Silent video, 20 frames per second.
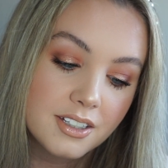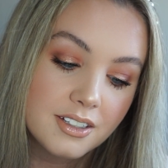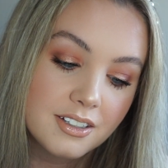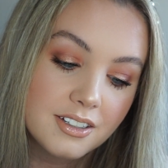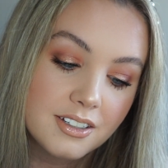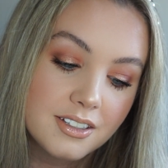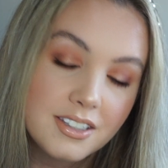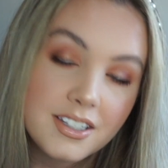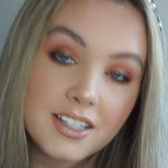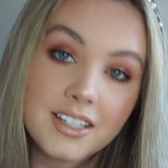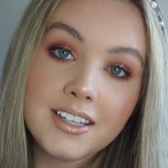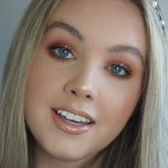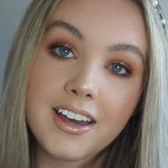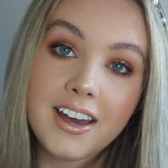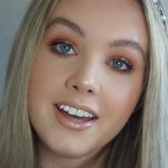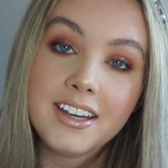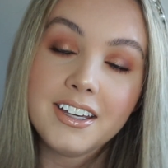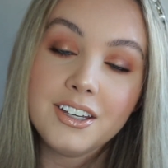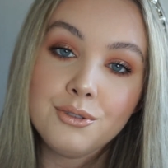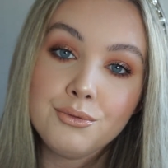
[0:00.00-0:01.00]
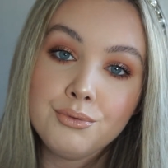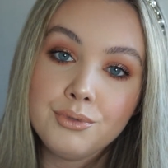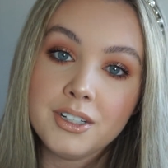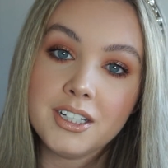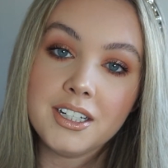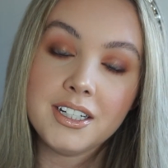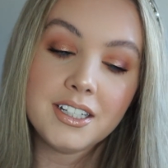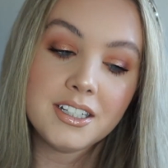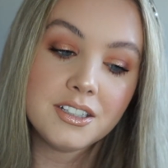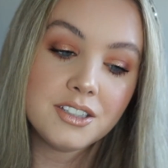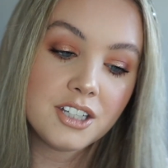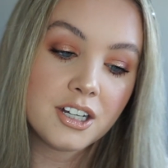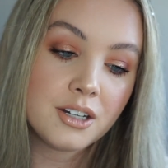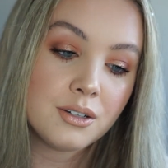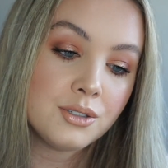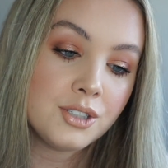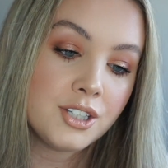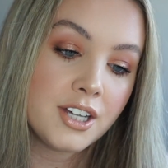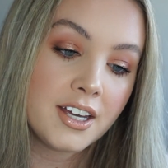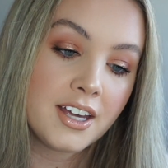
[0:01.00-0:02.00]
So yeah, you really need to go and
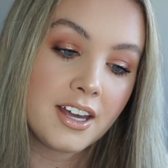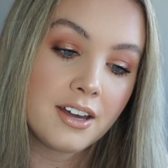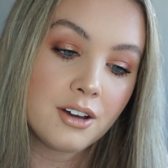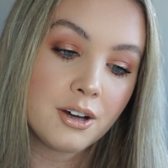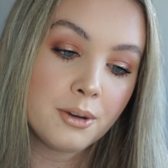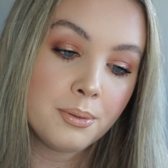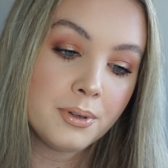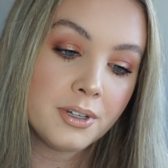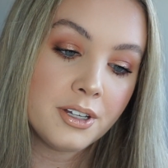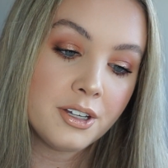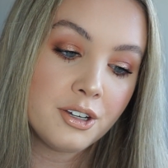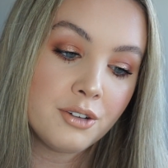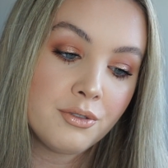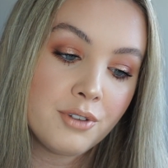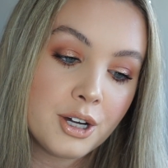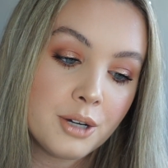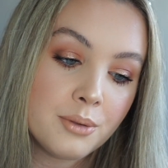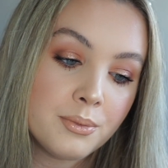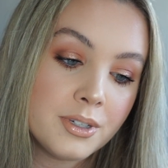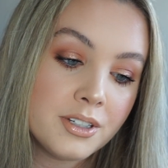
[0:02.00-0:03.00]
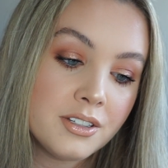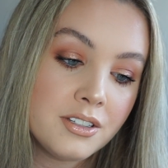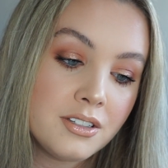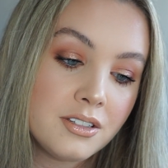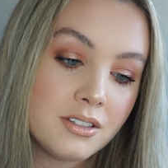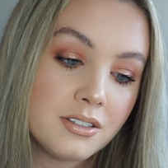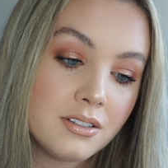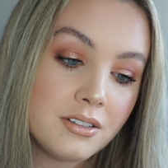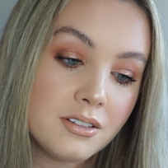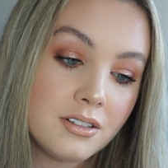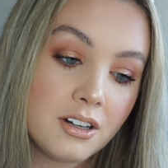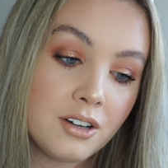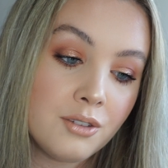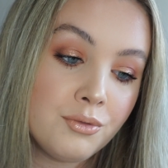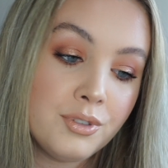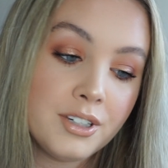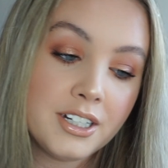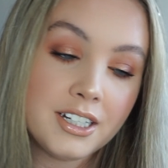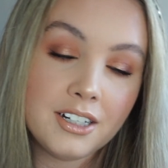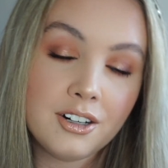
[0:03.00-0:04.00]
check out Opulent Aromas. I
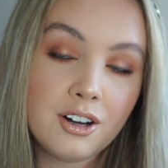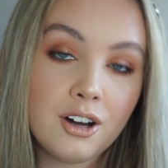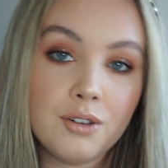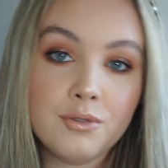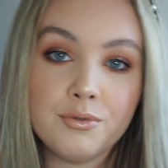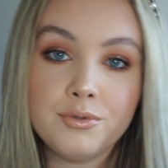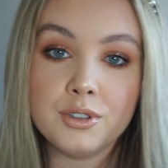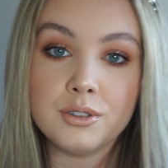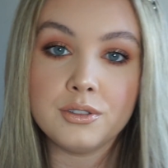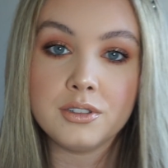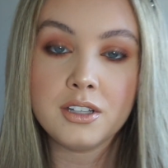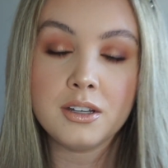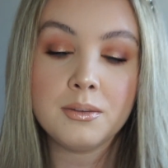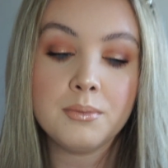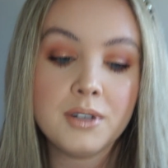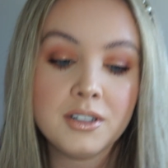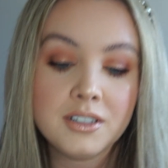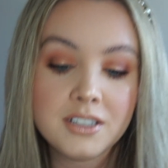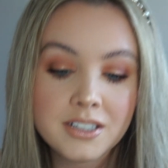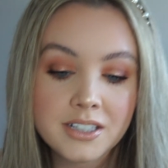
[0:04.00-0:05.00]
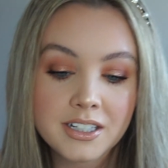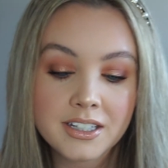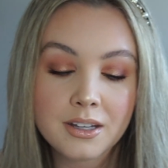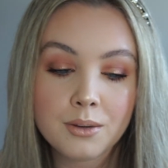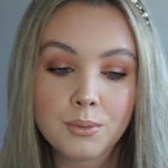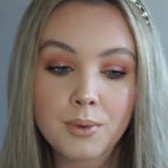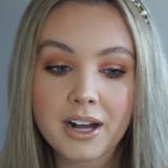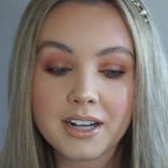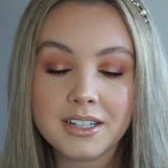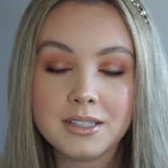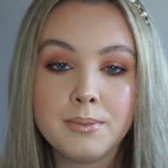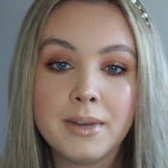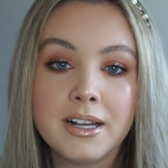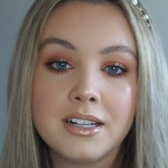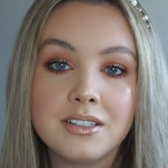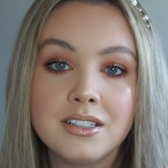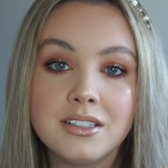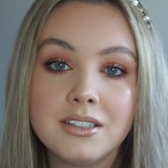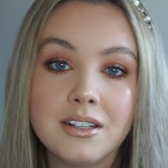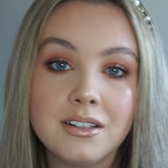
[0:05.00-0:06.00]
really can't fault them. Honestly, the wax
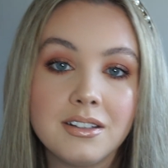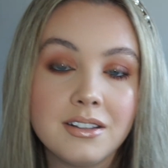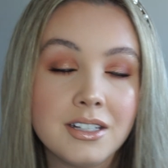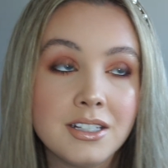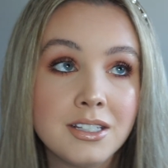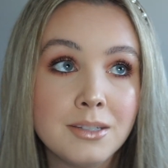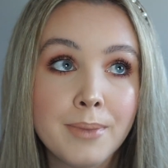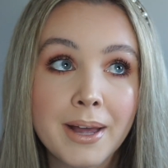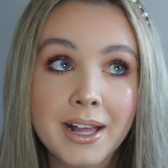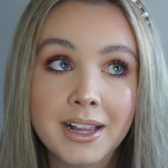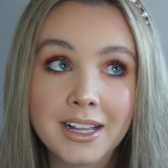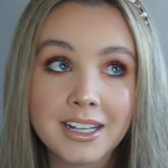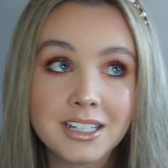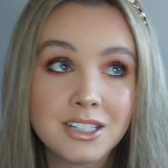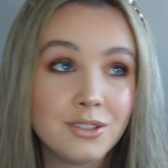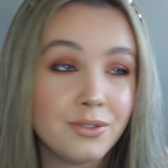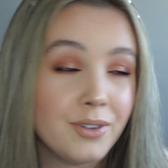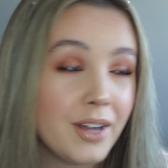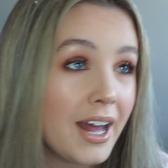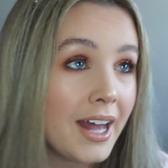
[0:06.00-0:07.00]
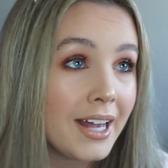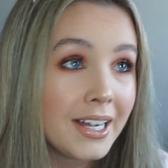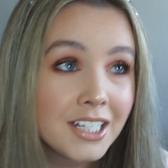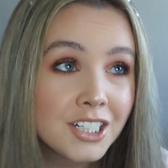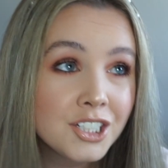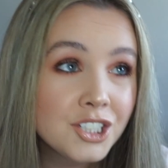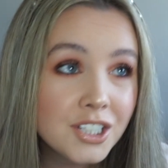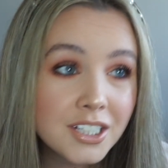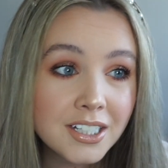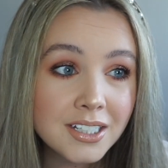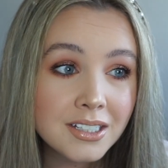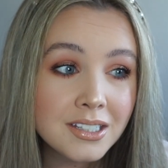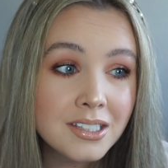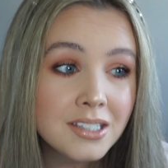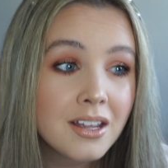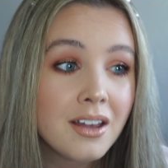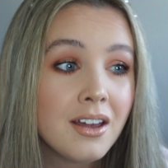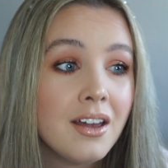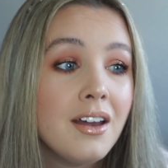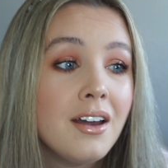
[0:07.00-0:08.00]
melts, the smell lasts for ages.
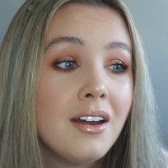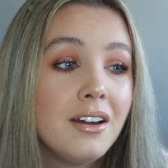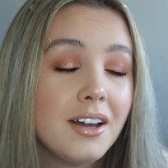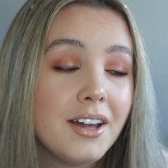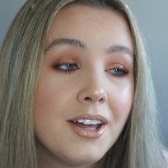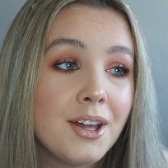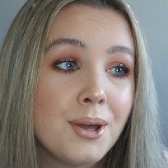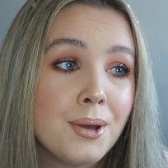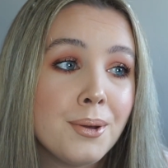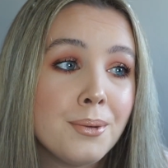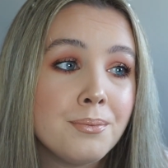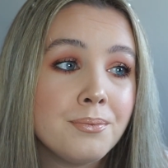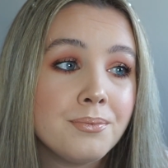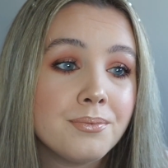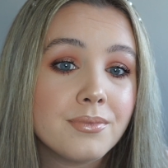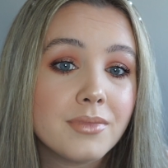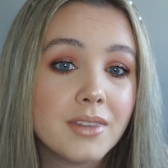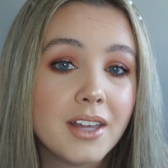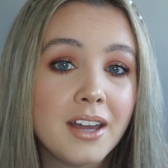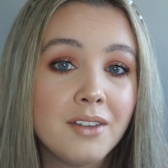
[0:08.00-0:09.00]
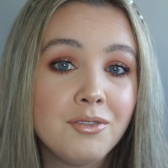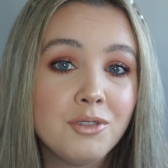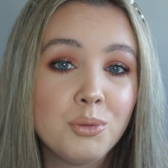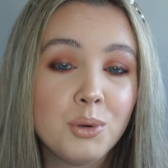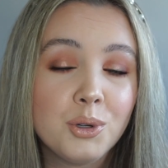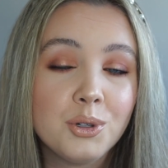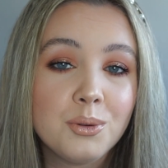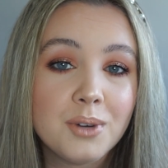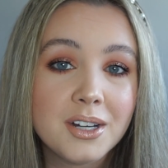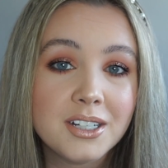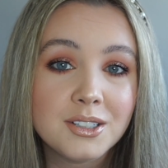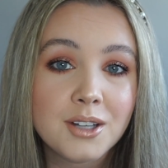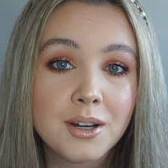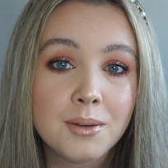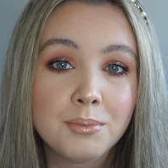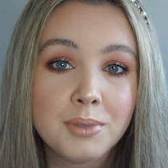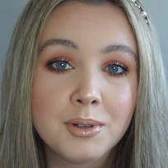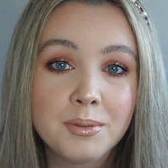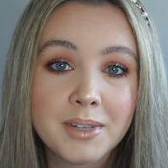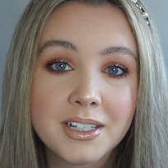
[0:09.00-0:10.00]
Everyone always
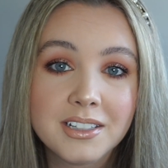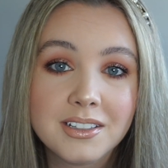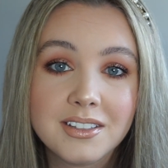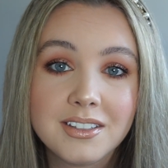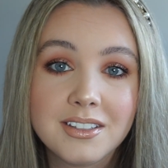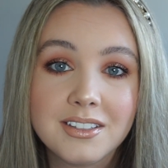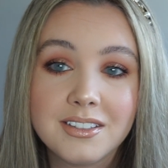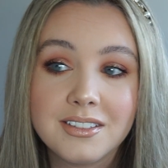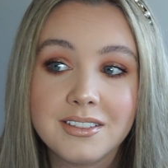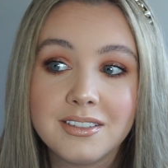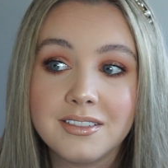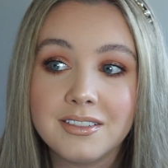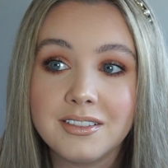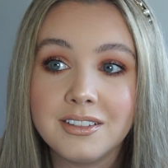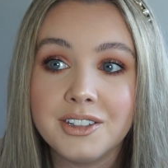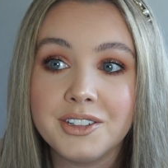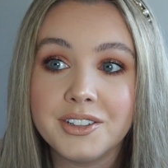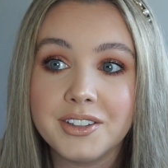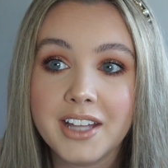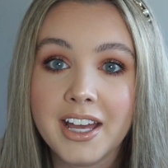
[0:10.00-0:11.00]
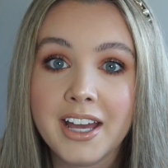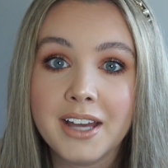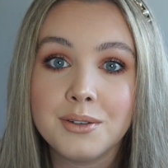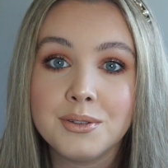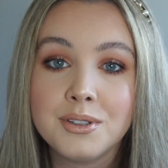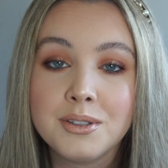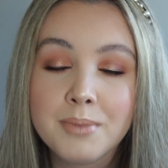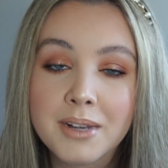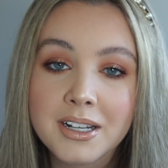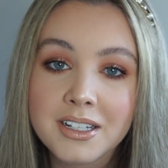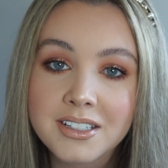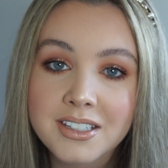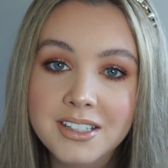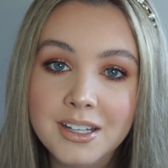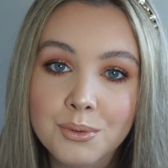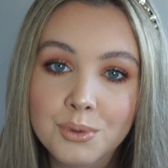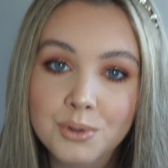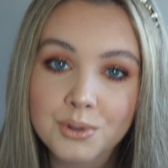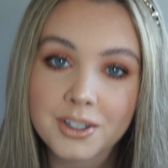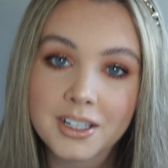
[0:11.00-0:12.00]
compliments like the house smell as they
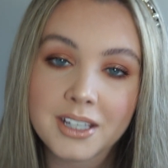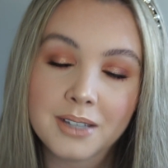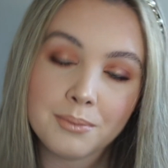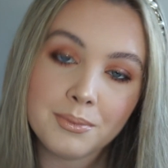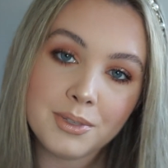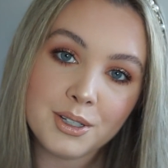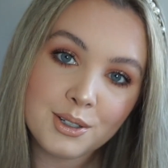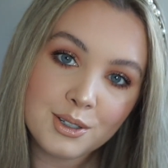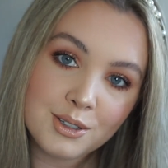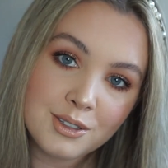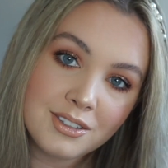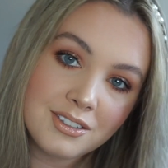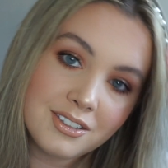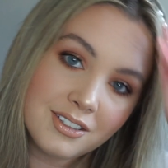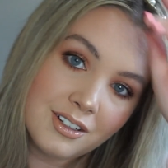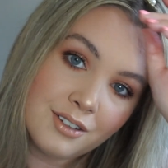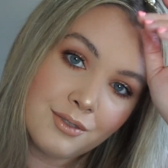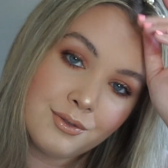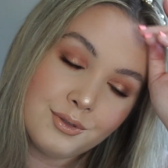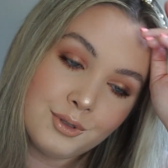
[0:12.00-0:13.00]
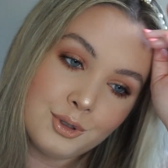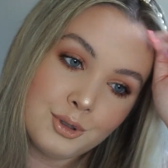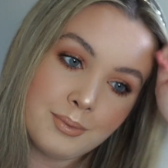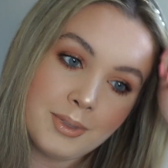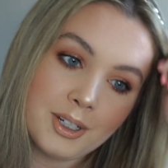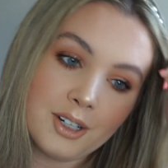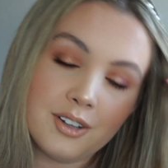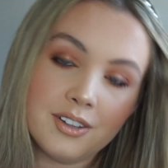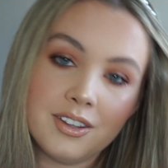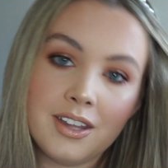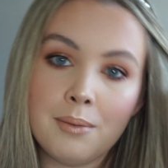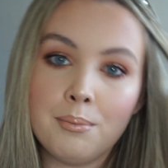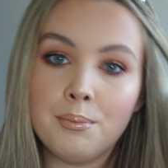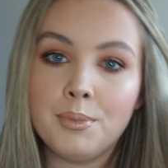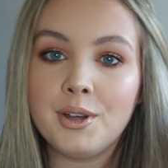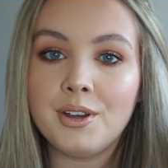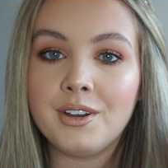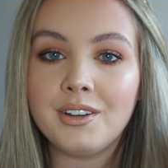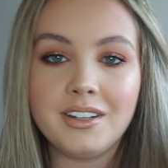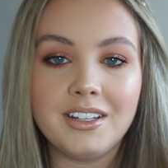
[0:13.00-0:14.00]
walk in because I've normally got them
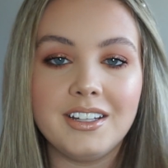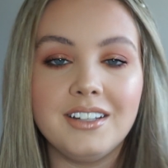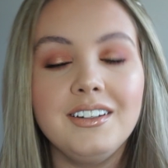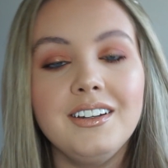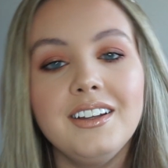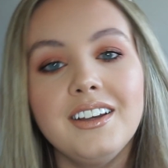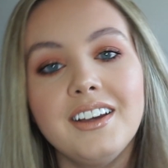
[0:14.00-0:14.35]
burning.